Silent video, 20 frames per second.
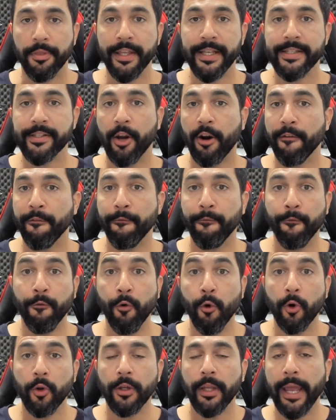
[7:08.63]
These are
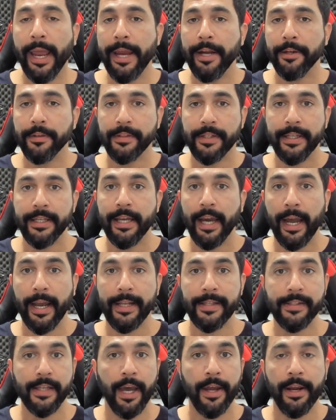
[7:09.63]
full A to Z
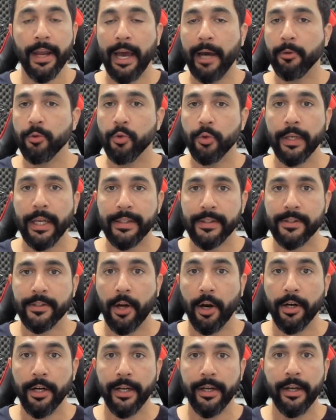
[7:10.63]
guides on how to get
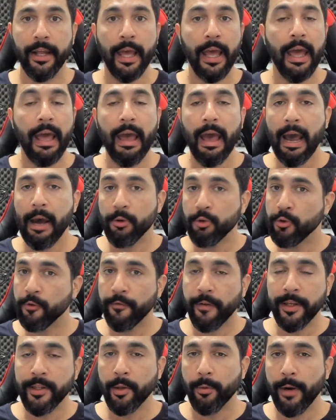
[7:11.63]
started, how to
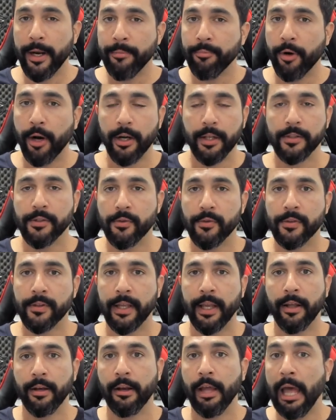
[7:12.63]
find the right products to
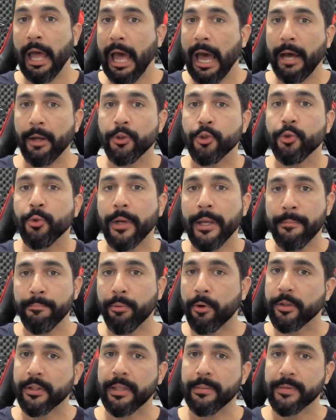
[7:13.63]
sell, how to
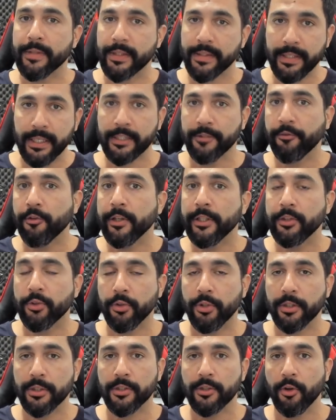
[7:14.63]
import them successfully
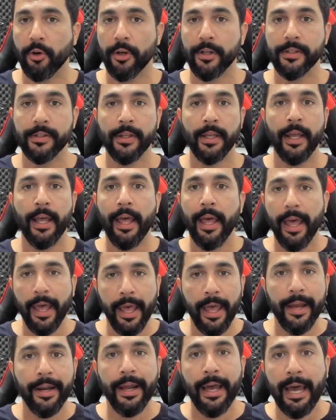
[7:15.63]
to your stores,
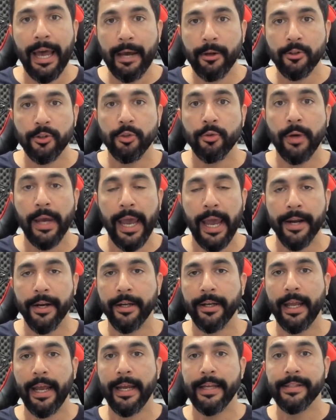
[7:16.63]
and how to
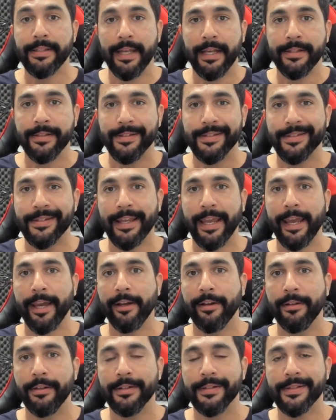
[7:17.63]
analyze and
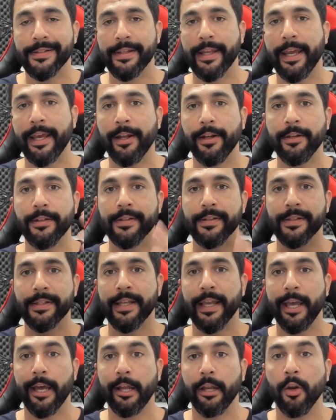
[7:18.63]
scale, scale,
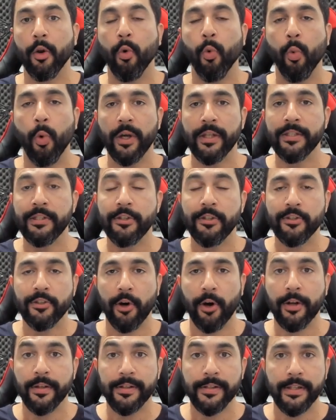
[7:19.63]
scale once you
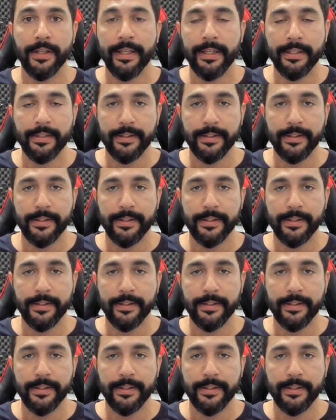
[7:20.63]
start seeing